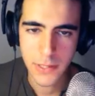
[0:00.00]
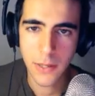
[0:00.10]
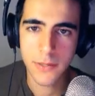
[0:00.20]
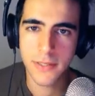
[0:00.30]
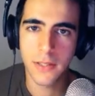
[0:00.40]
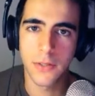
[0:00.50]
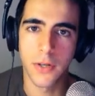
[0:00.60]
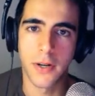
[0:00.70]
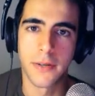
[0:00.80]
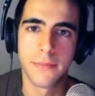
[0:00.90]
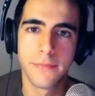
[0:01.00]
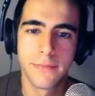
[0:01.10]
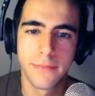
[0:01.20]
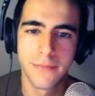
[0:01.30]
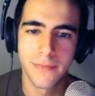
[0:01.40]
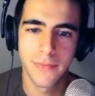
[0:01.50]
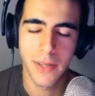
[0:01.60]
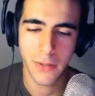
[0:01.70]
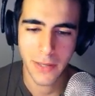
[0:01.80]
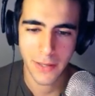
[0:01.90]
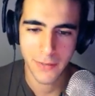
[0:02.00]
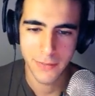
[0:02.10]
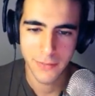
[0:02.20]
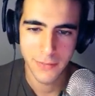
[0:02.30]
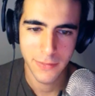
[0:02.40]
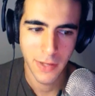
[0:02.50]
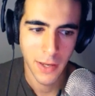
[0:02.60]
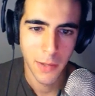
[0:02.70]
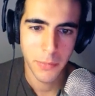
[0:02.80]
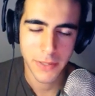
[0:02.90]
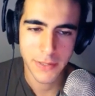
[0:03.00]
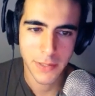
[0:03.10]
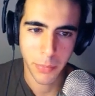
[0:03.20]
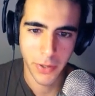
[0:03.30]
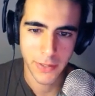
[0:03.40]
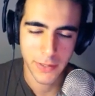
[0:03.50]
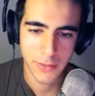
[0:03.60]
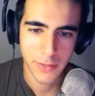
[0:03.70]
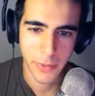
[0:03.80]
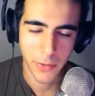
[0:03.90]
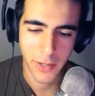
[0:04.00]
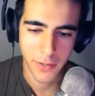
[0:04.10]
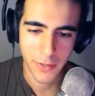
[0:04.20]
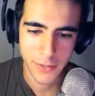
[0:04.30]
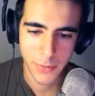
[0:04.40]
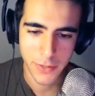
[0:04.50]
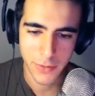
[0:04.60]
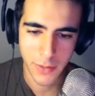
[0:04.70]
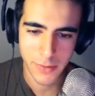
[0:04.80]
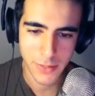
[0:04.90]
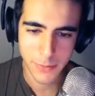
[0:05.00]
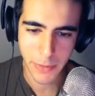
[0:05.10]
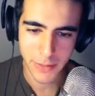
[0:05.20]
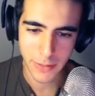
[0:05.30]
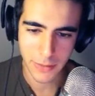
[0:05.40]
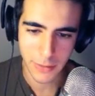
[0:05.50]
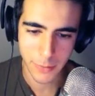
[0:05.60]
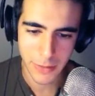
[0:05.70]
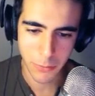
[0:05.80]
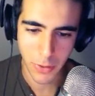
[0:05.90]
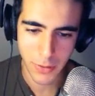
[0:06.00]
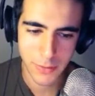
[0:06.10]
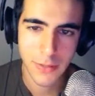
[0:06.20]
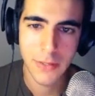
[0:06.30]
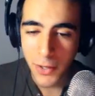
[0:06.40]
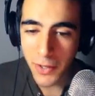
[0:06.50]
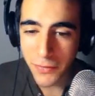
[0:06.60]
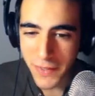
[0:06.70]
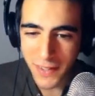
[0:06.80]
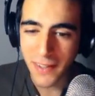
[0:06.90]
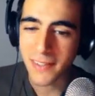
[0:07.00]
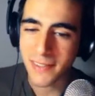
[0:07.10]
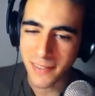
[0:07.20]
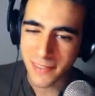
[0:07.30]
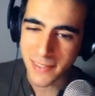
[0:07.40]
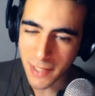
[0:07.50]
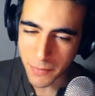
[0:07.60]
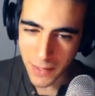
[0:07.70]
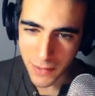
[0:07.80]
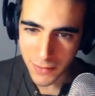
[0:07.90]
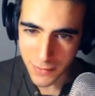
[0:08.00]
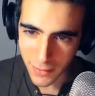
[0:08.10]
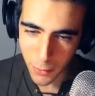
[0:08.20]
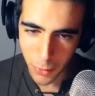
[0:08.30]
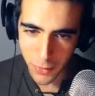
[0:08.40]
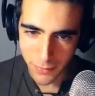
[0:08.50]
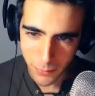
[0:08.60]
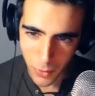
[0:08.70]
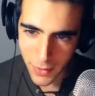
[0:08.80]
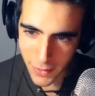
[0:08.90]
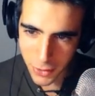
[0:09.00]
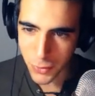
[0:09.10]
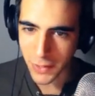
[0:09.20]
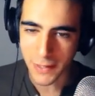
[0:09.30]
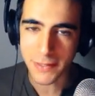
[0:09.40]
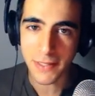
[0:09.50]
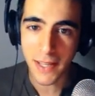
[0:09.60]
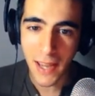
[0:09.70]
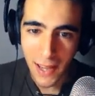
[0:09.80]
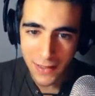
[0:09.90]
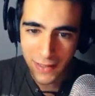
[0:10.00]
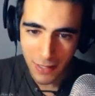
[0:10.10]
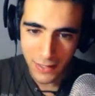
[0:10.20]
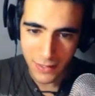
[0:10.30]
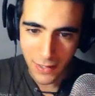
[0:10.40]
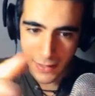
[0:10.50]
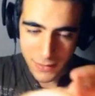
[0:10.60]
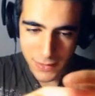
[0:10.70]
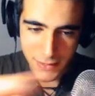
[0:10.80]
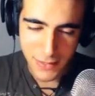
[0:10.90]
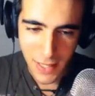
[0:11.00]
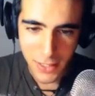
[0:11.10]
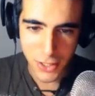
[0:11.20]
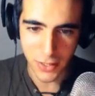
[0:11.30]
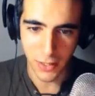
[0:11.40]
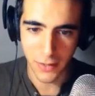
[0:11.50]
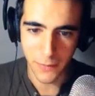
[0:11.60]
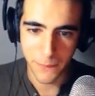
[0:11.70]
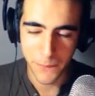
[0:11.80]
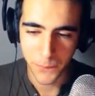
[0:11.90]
So that was Eleanor. Okay. Bit disappointing, to be quite honest with you. I was expecting a little bit more. He could have done something a little more, more intricate. He had, like, the stage done.